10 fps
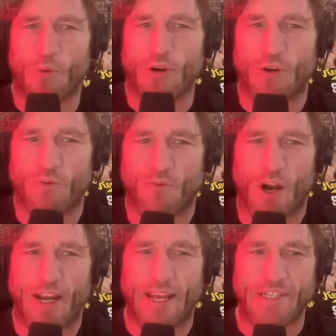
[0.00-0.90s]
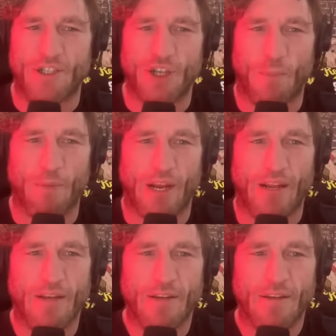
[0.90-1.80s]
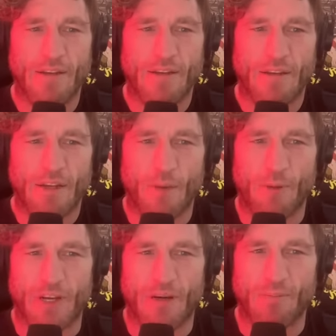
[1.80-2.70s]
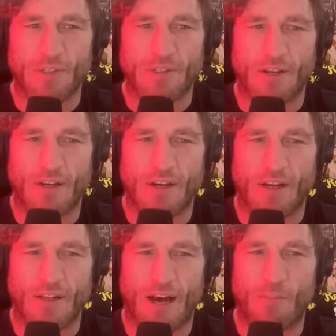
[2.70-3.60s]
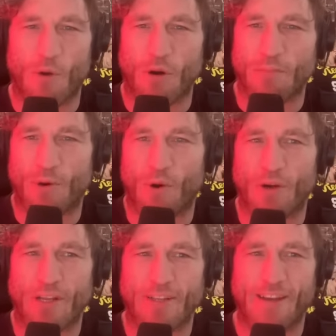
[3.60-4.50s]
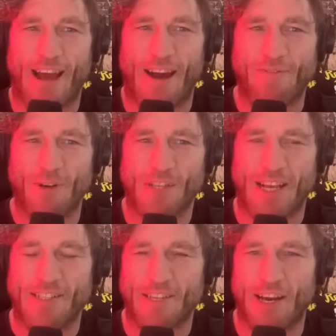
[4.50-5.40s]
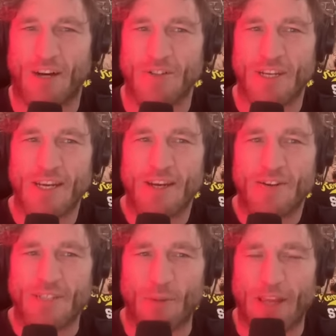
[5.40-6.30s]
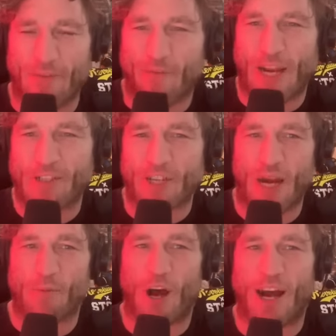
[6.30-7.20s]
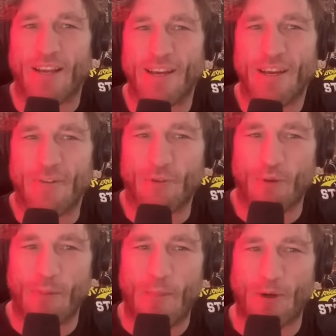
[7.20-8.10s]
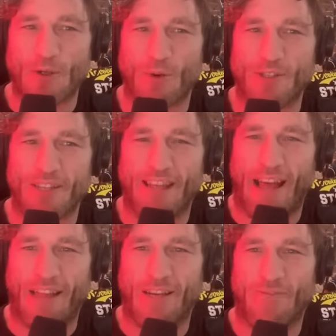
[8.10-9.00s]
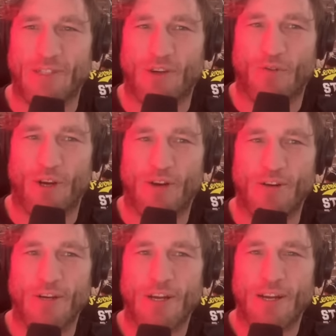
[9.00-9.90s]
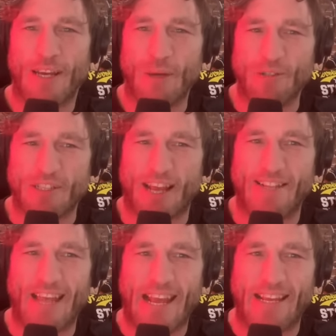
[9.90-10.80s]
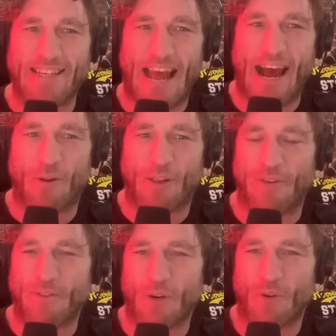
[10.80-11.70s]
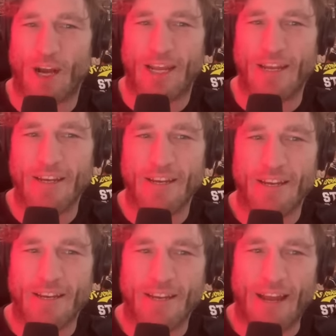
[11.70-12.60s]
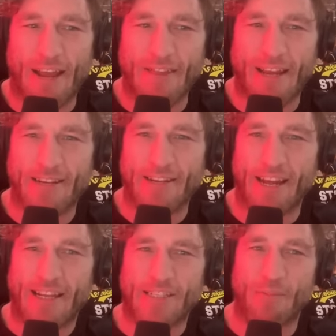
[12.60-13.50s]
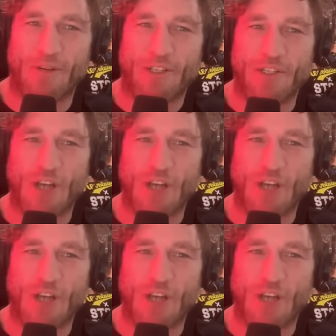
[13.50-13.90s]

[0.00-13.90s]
you're running and jumping, it becomes a, a lot more important to have those ACLs. Someone like Frank Shamrock, if you remember towards the tail end of his career, he was just getting taken down left and right and then yeah. getting submissions